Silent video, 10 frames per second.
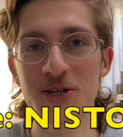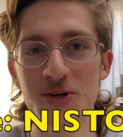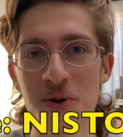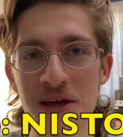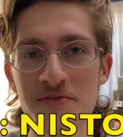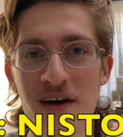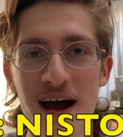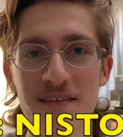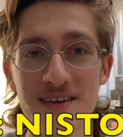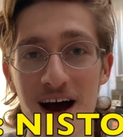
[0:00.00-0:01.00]

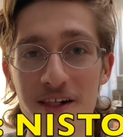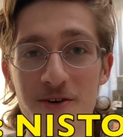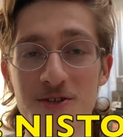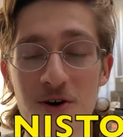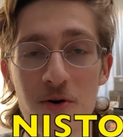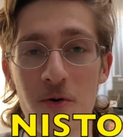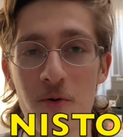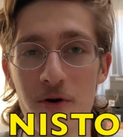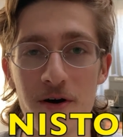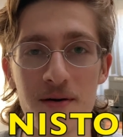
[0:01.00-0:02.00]
$25
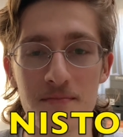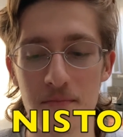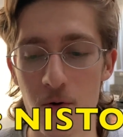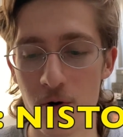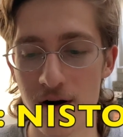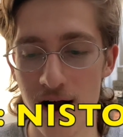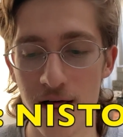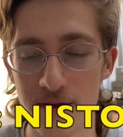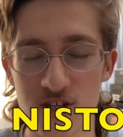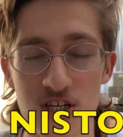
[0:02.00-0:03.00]
or more
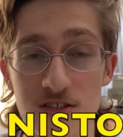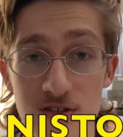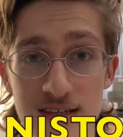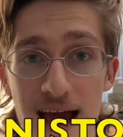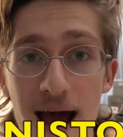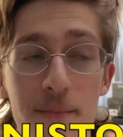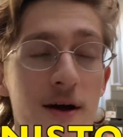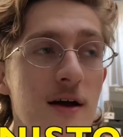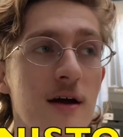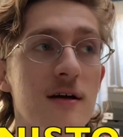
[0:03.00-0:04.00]
on the Cheezly's app.
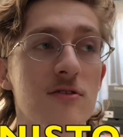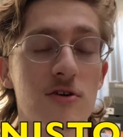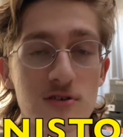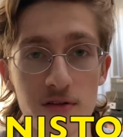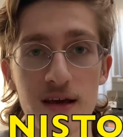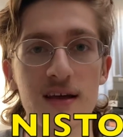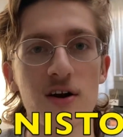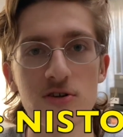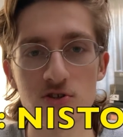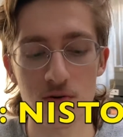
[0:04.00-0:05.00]
There's a link in
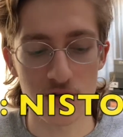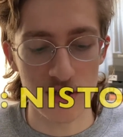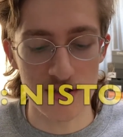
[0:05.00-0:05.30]
our description to